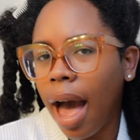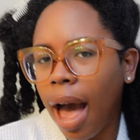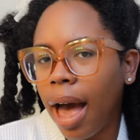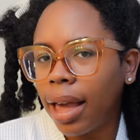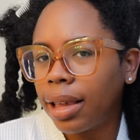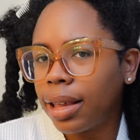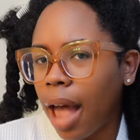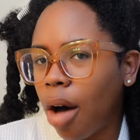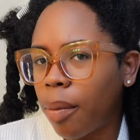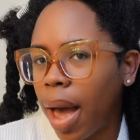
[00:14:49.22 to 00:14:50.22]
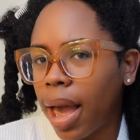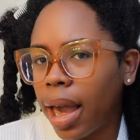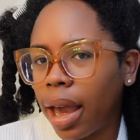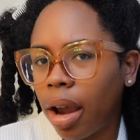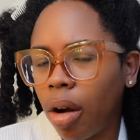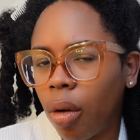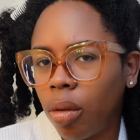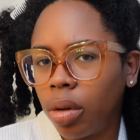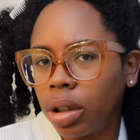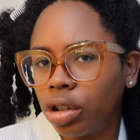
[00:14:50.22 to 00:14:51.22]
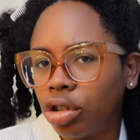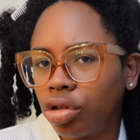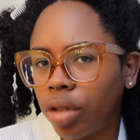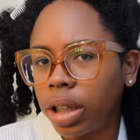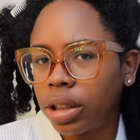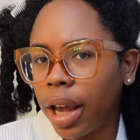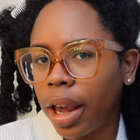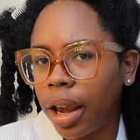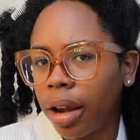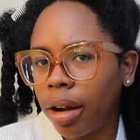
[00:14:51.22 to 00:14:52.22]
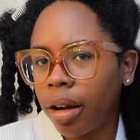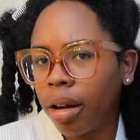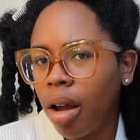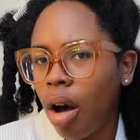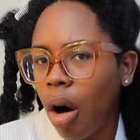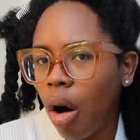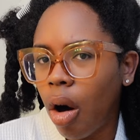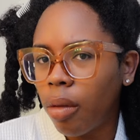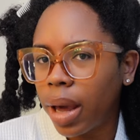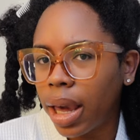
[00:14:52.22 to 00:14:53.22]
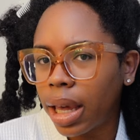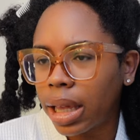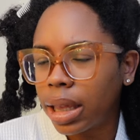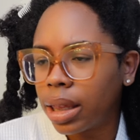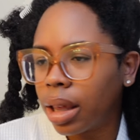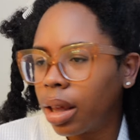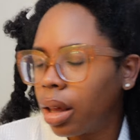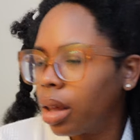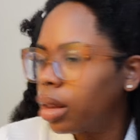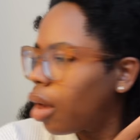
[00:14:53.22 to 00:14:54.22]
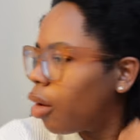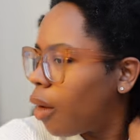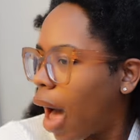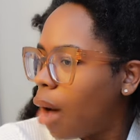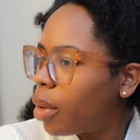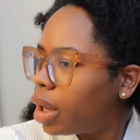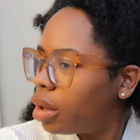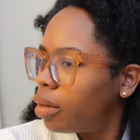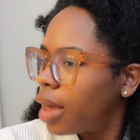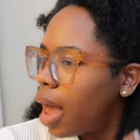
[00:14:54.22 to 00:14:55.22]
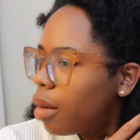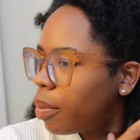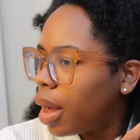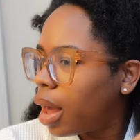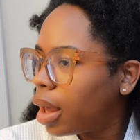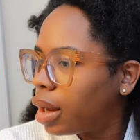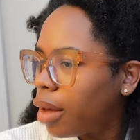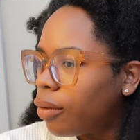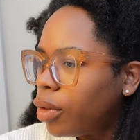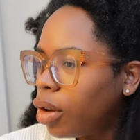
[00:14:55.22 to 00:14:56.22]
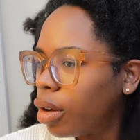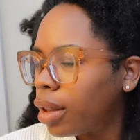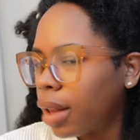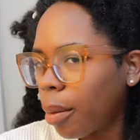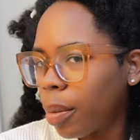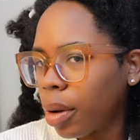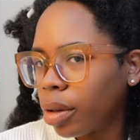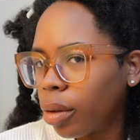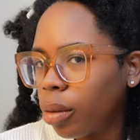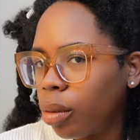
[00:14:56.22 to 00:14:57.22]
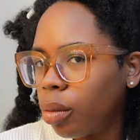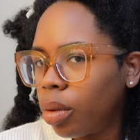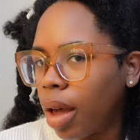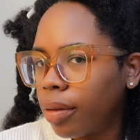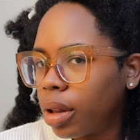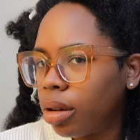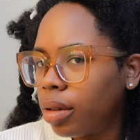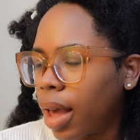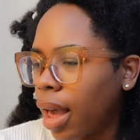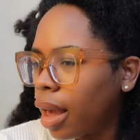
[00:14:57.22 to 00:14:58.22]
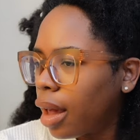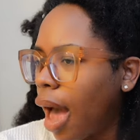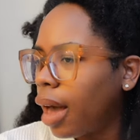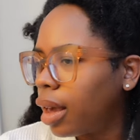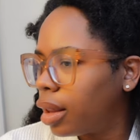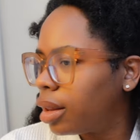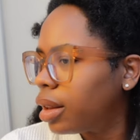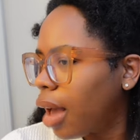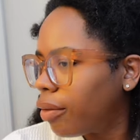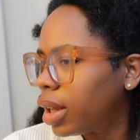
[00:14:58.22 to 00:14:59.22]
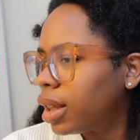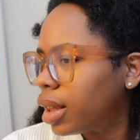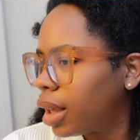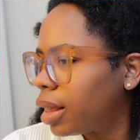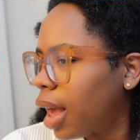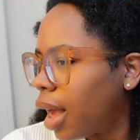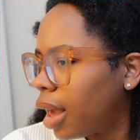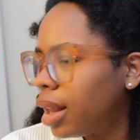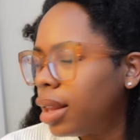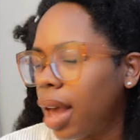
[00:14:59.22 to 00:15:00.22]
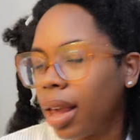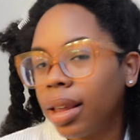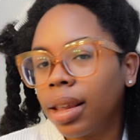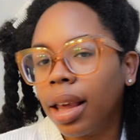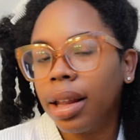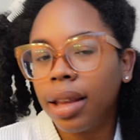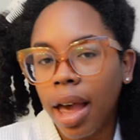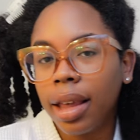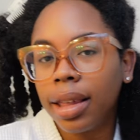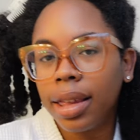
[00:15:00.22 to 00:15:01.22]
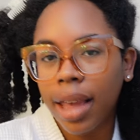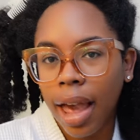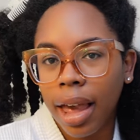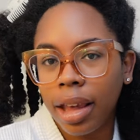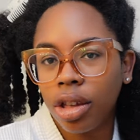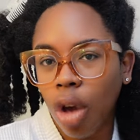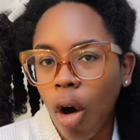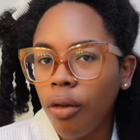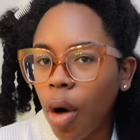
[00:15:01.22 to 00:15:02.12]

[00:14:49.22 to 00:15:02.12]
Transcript: I style my hair on stretched hair always. So I wouldn't do that, but if you're the type of person who loves to do that, I could definitely see that. It does say soft